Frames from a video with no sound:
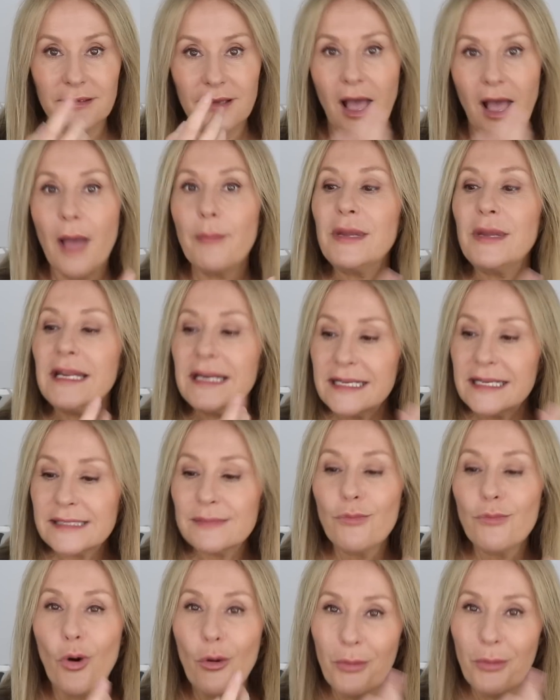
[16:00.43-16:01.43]
I mean, it is
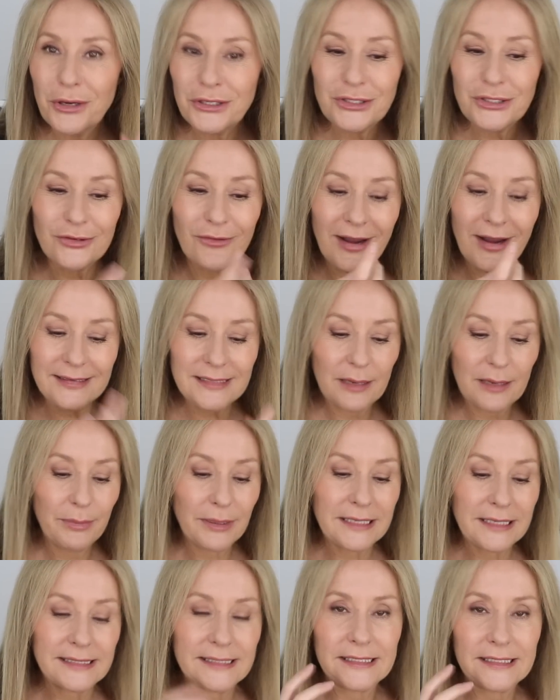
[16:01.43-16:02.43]
more moisturising,
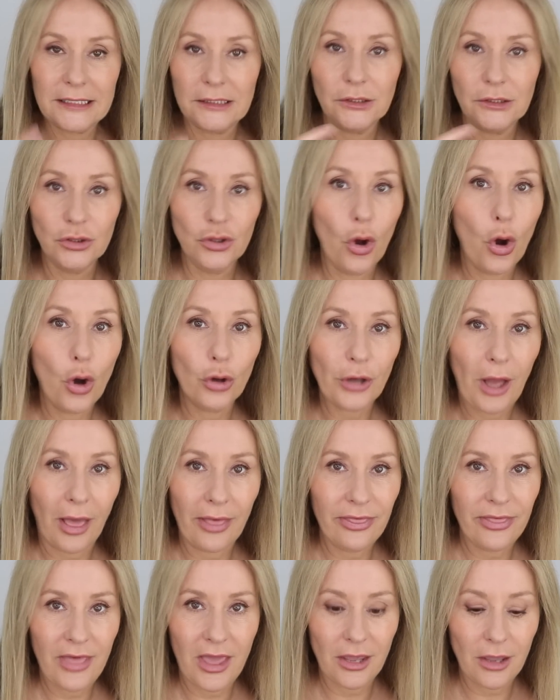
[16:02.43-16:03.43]
but it's still not a
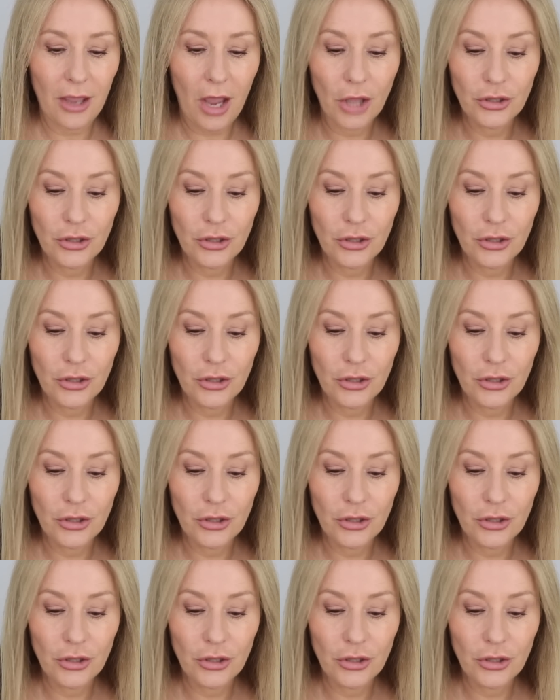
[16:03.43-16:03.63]
thick,